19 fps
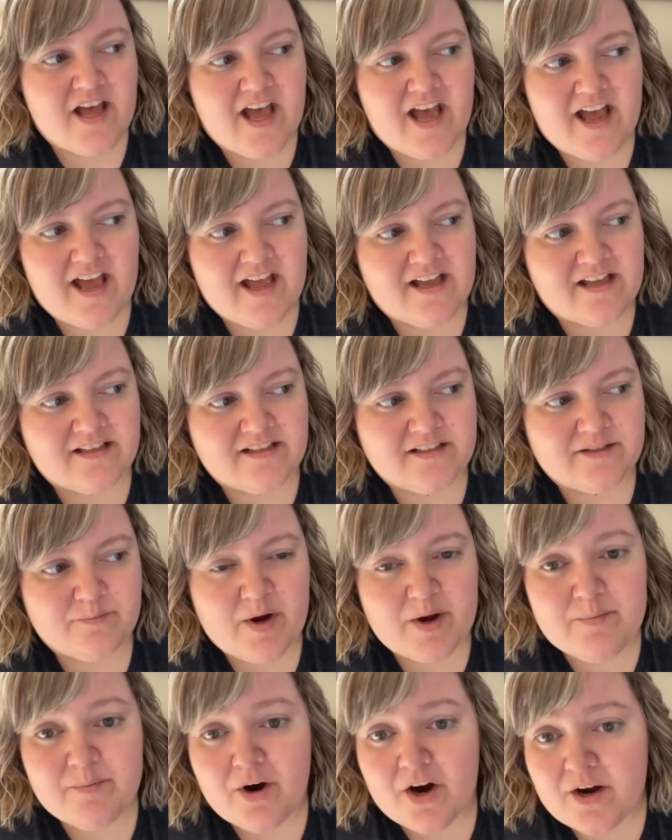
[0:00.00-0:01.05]
And
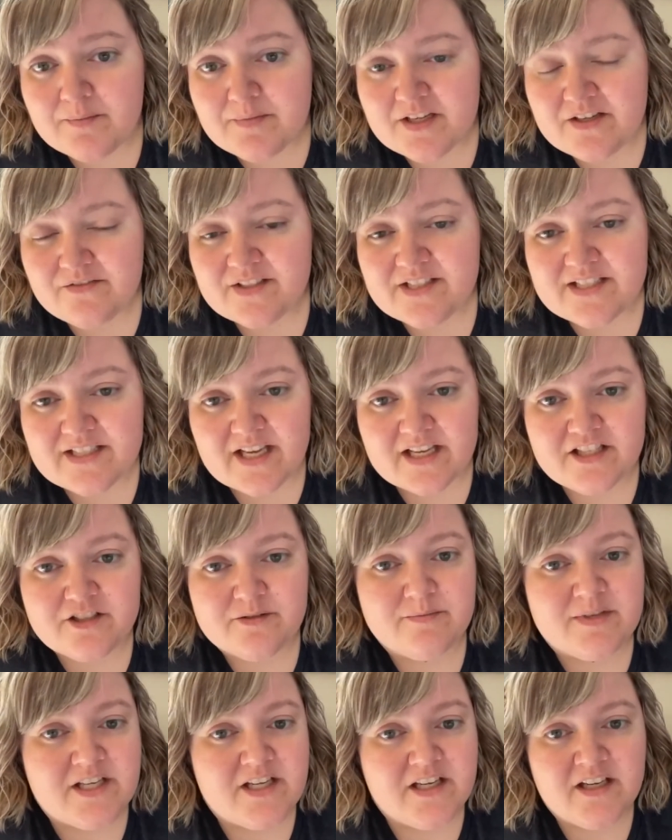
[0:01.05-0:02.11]
my mom even said to
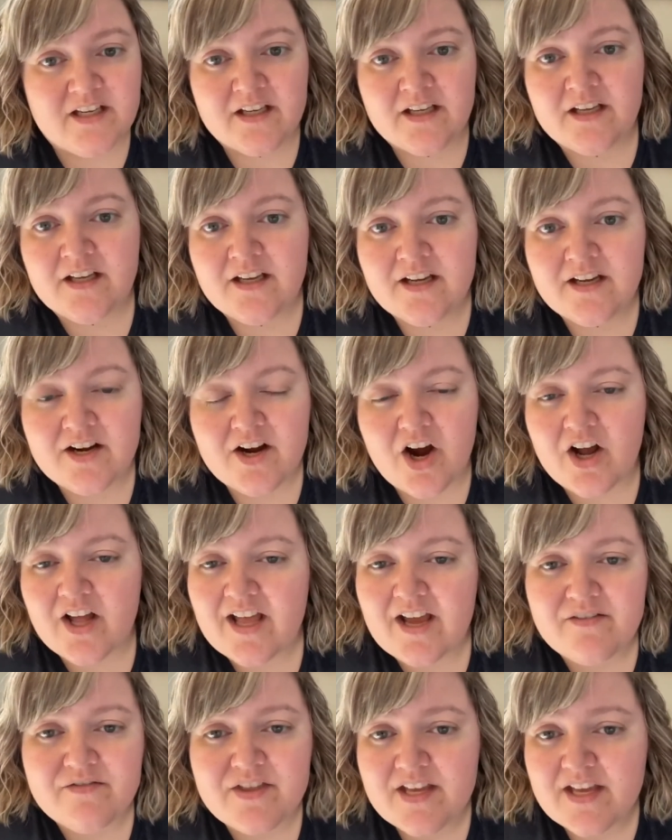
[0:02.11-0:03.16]
me, I'll
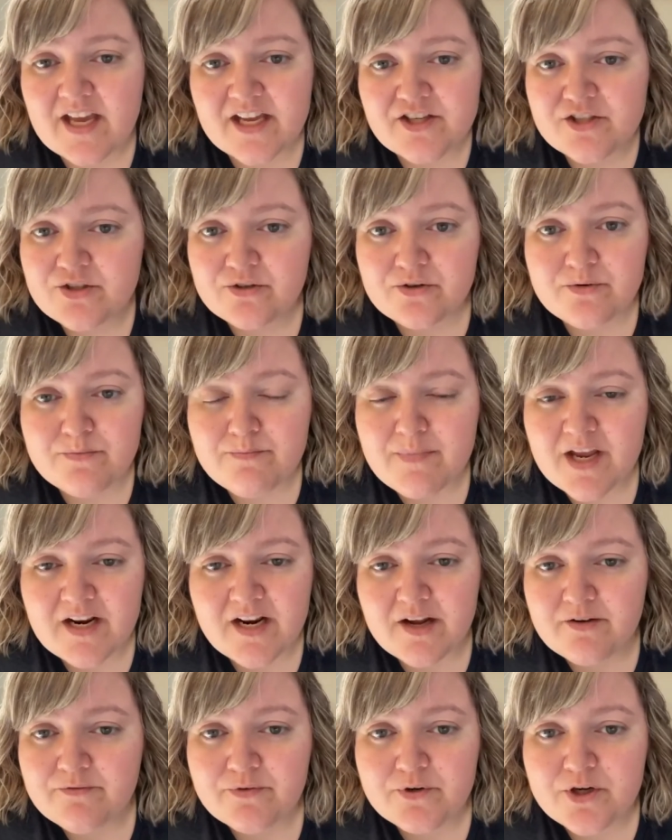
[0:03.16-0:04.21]
have the guest room made
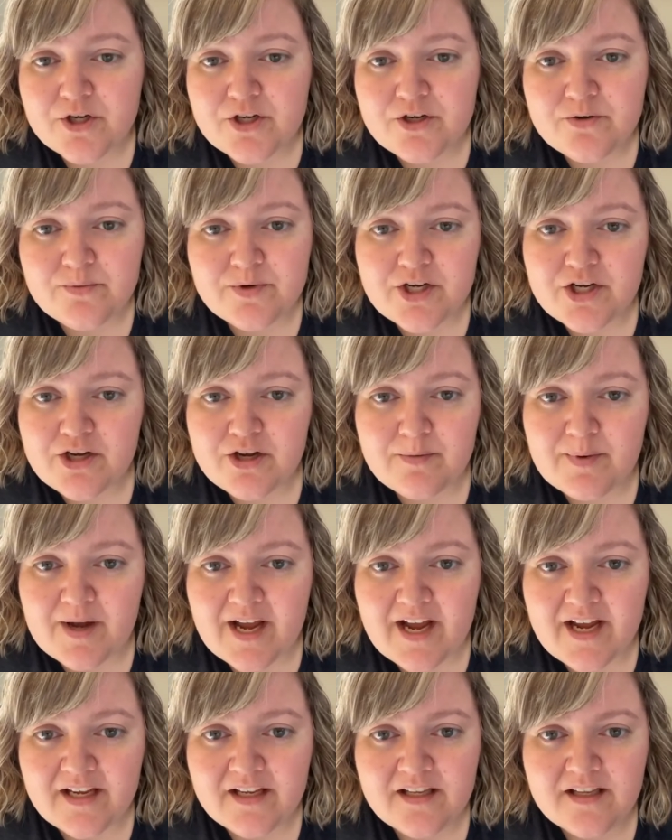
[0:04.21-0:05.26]
up for you when you get
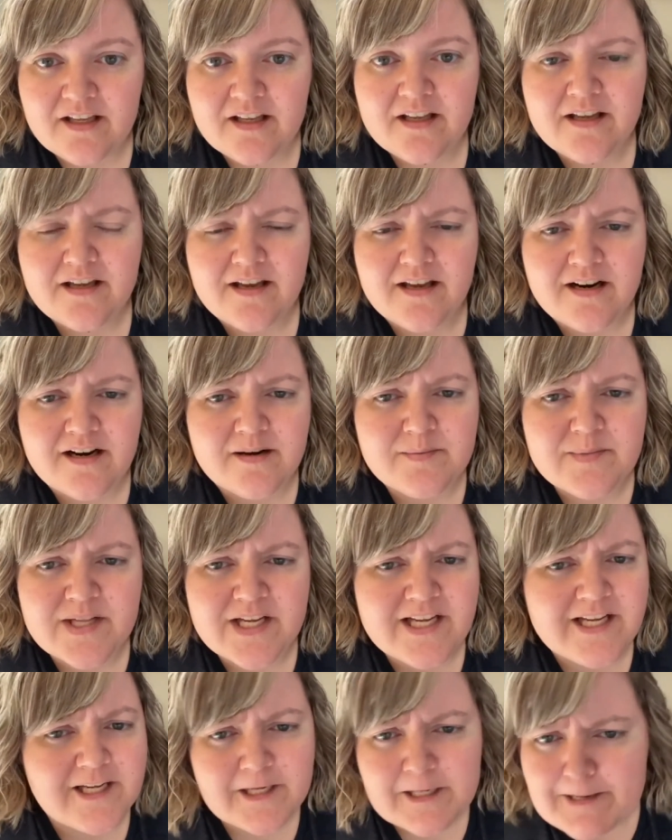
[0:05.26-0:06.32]
back. And I'm
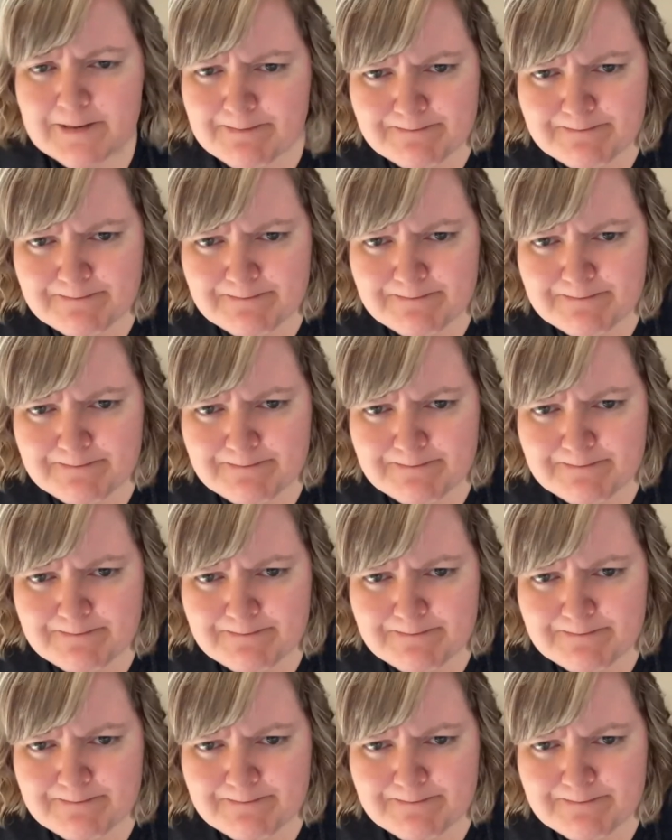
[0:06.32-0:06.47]
like,